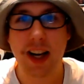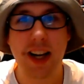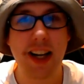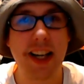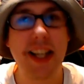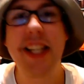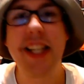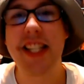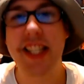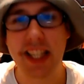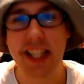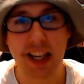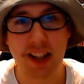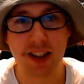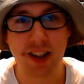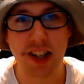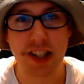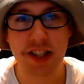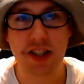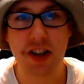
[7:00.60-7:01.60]
Easy
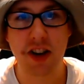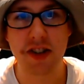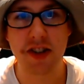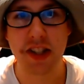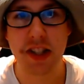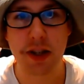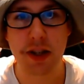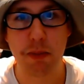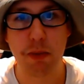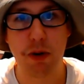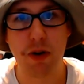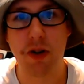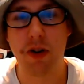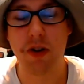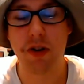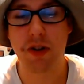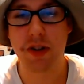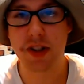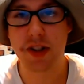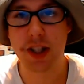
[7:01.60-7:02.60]
Allies goes into
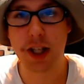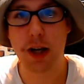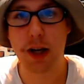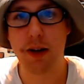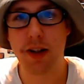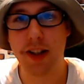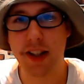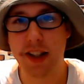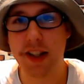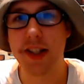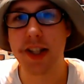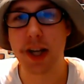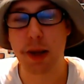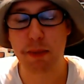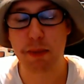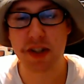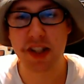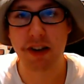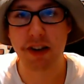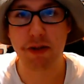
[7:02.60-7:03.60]
more
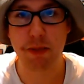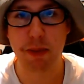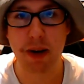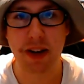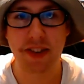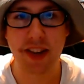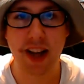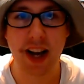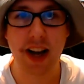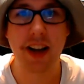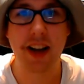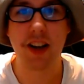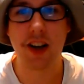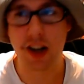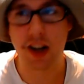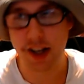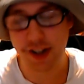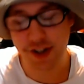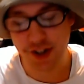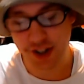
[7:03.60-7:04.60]
in-depth stuff about that.
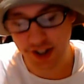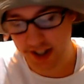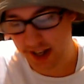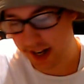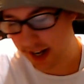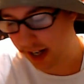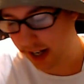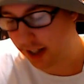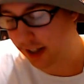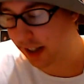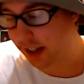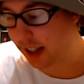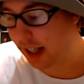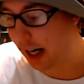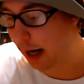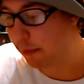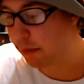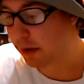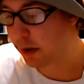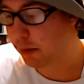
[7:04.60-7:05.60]
IGN,
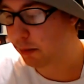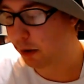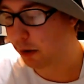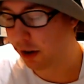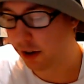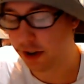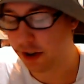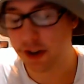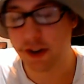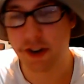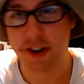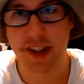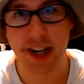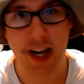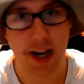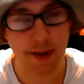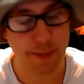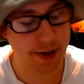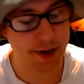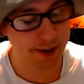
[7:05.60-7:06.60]
GameSpot,
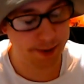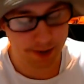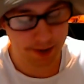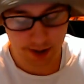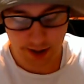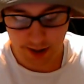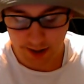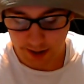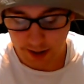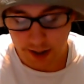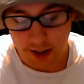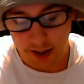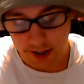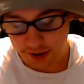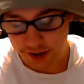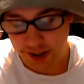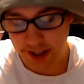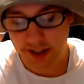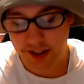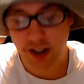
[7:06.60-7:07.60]
Eurogamer.
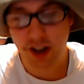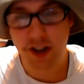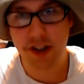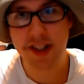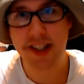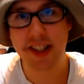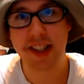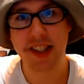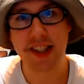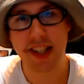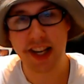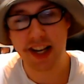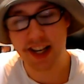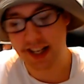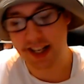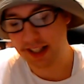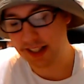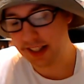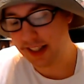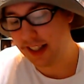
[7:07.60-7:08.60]
Check those things
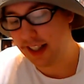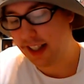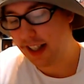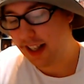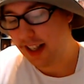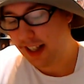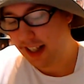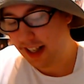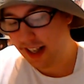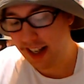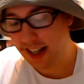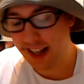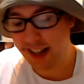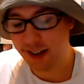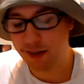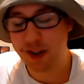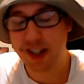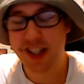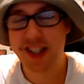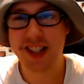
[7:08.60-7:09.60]
out.
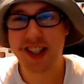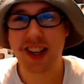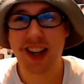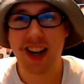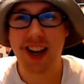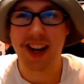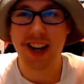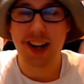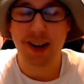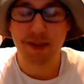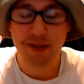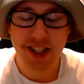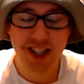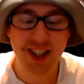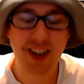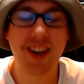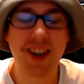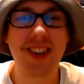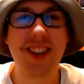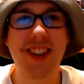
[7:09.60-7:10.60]
And I'm
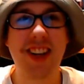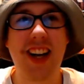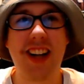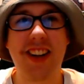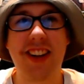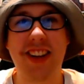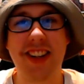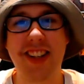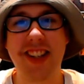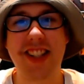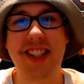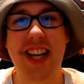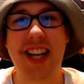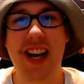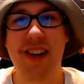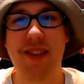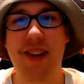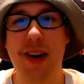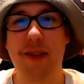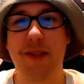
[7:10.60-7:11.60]
so glad that this
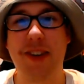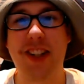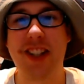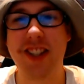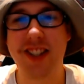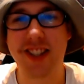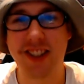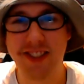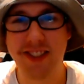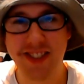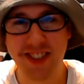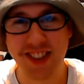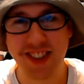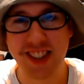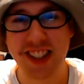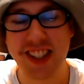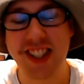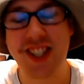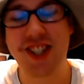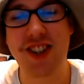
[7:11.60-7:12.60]
came out because it
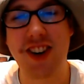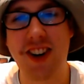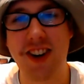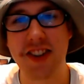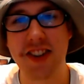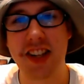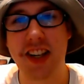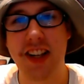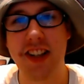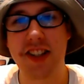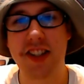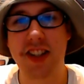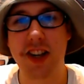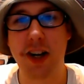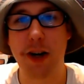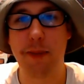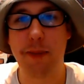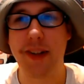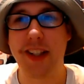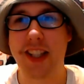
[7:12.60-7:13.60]
really shows that it's
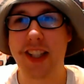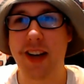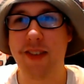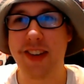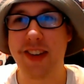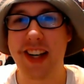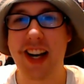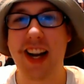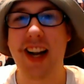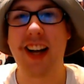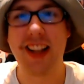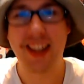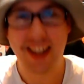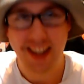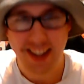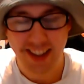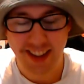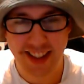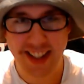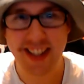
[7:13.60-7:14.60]
going to be coming out
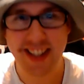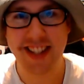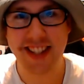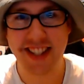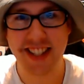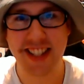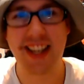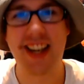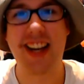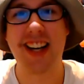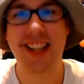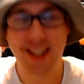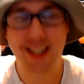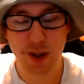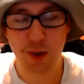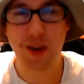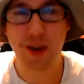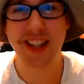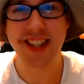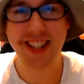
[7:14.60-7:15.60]
this year,
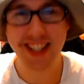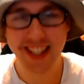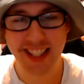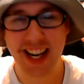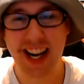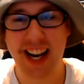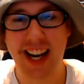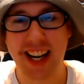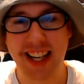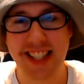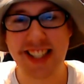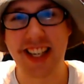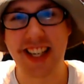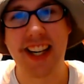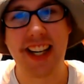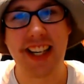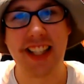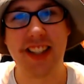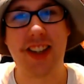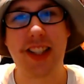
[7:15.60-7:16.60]

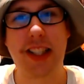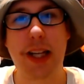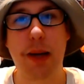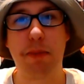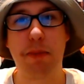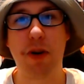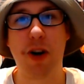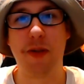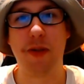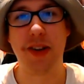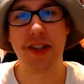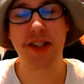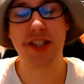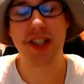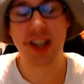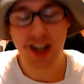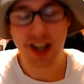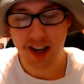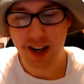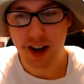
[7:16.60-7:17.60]
2018, like they promised.
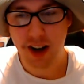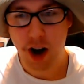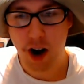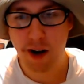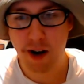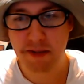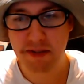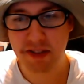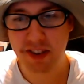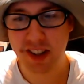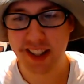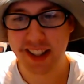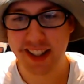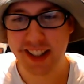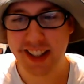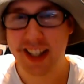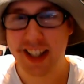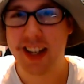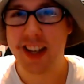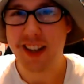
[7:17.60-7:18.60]

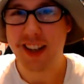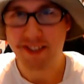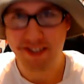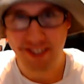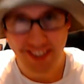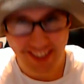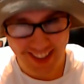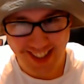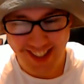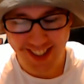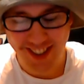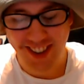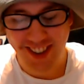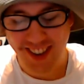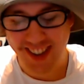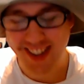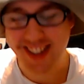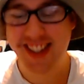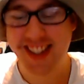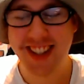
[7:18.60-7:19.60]
Hopefully, fingers
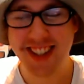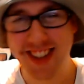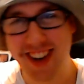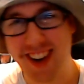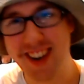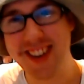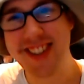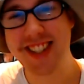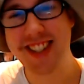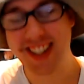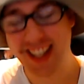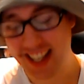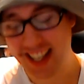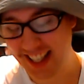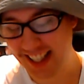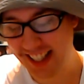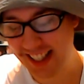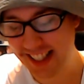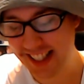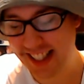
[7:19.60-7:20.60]
crossed, no
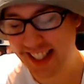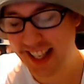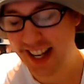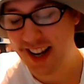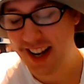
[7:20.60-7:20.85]
delays.